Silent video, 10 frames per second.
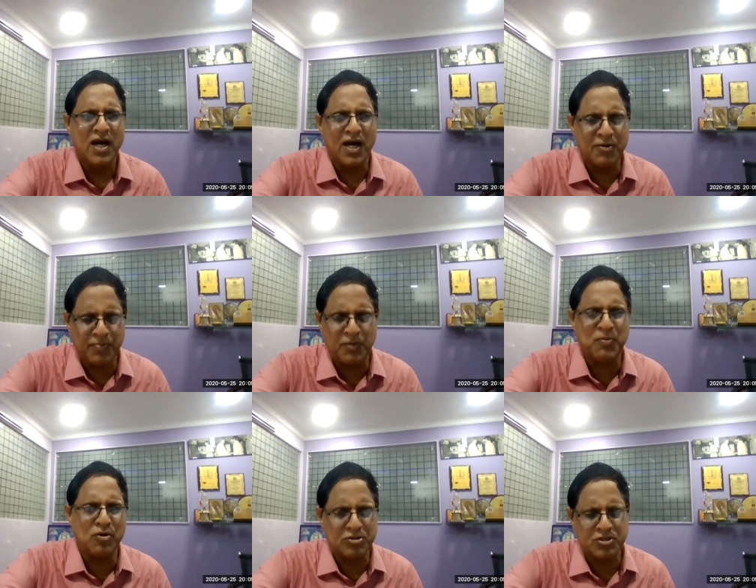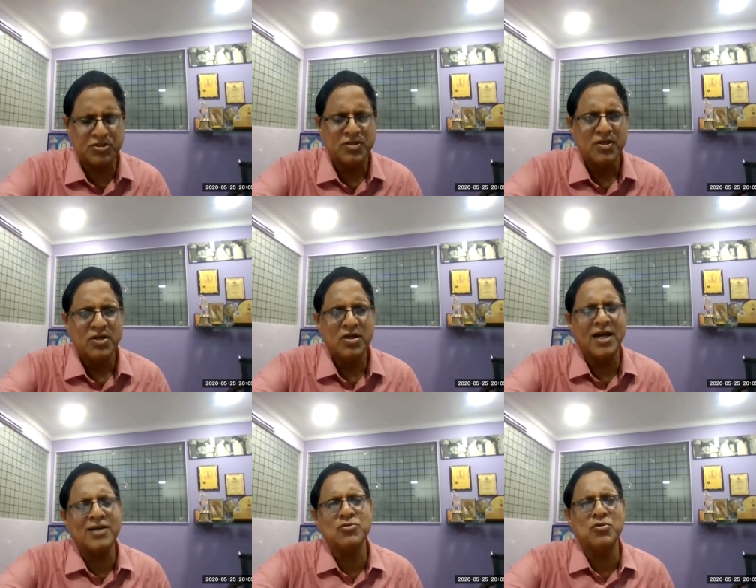or proposed
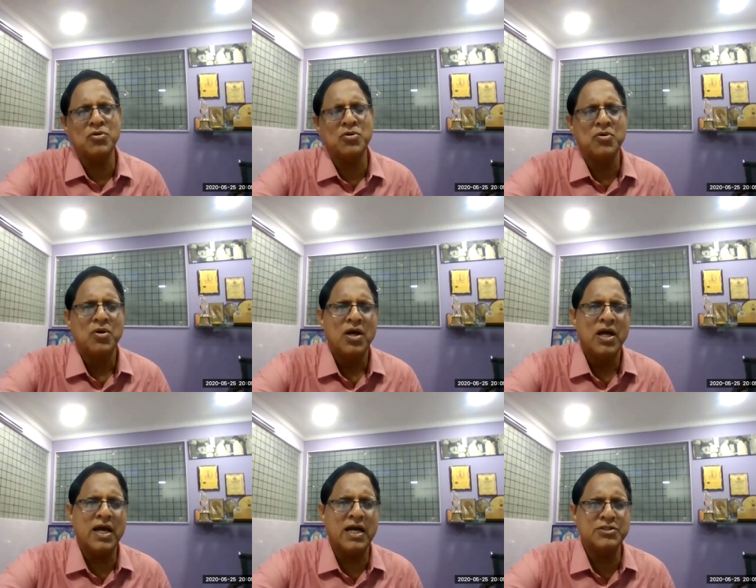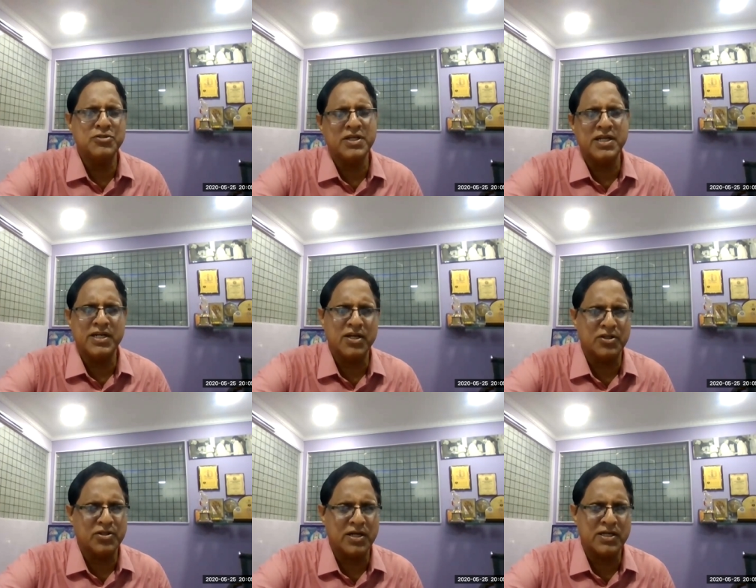uh, to adjudicating
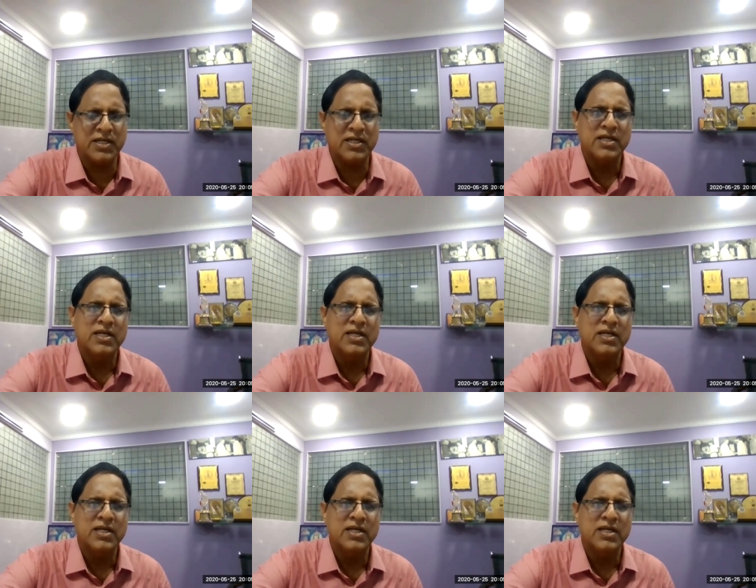authority.